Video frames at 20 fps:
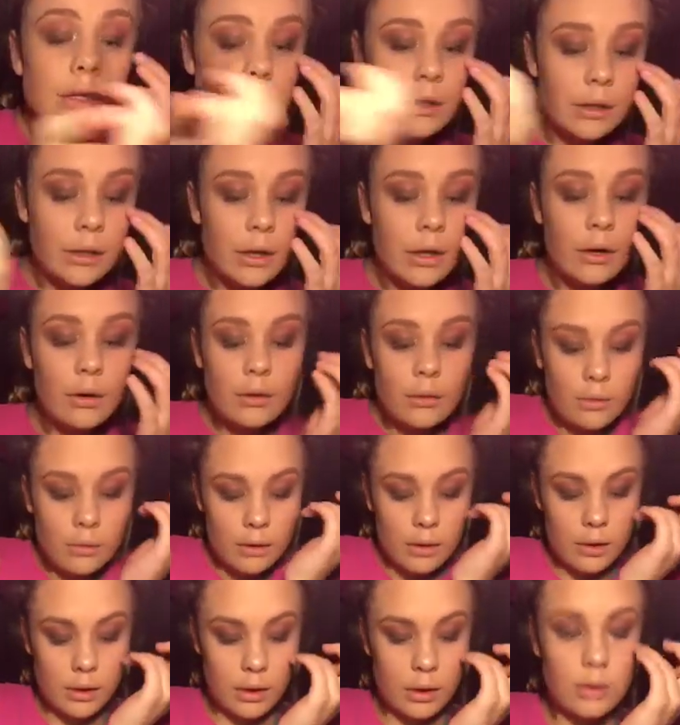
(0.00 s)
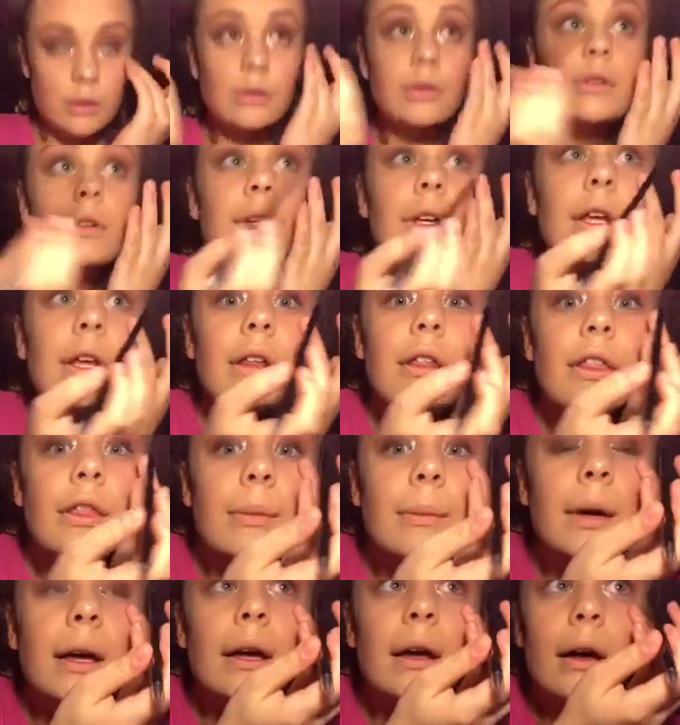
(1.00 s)
to go
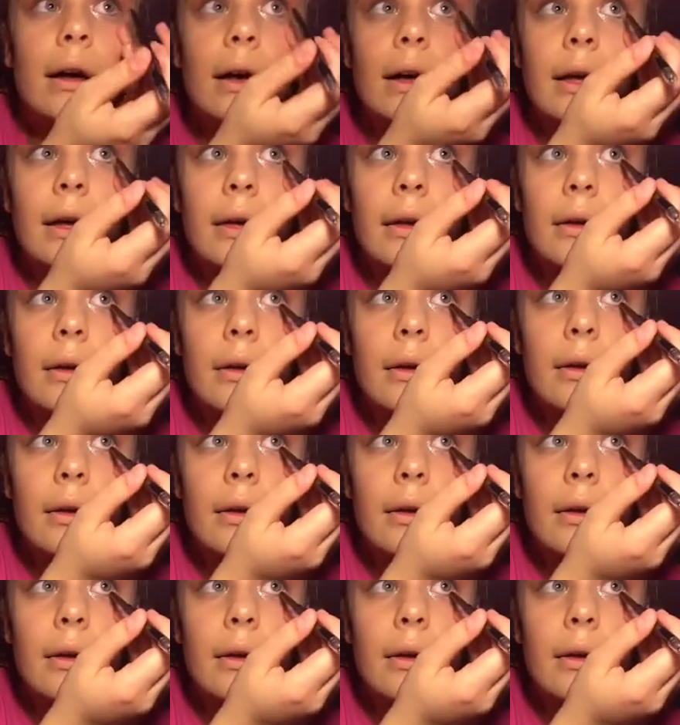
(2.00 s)
underneath my eye